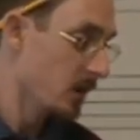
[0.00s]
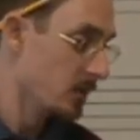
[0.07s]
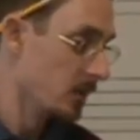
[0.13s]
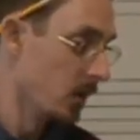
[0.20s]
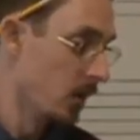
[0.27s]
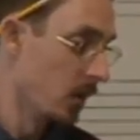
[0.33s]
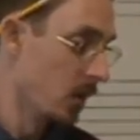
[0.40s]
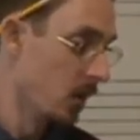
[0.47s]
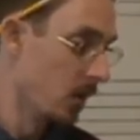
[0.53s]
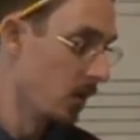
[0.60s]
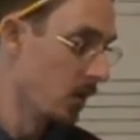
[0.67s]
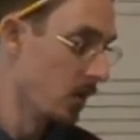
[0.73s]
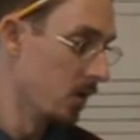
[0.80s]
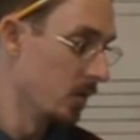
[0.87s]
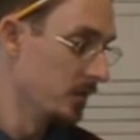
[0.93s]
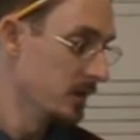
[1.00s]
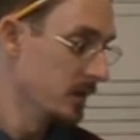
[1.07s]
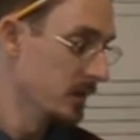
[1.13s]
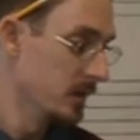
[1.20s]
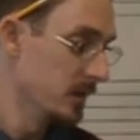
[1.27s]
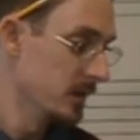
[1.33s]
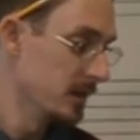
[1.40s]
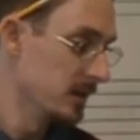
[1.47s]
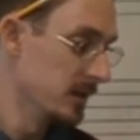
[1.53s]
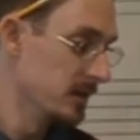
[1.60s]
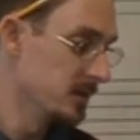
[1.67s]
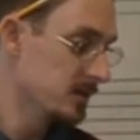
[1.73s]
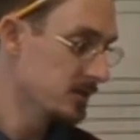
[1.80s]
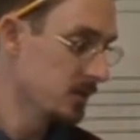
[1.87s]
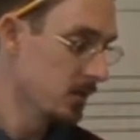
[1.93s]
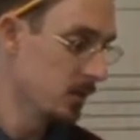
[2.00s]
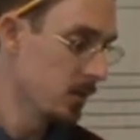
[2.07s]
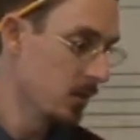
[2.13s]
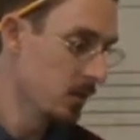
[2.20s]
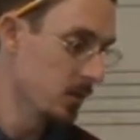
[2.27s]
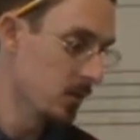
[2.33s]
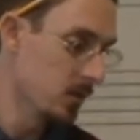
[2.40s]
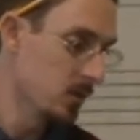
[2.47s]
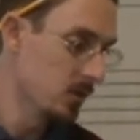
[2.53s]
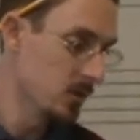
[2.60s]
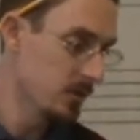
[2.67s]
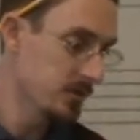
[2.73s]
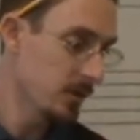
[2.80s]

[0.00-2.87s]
do, mi, sol,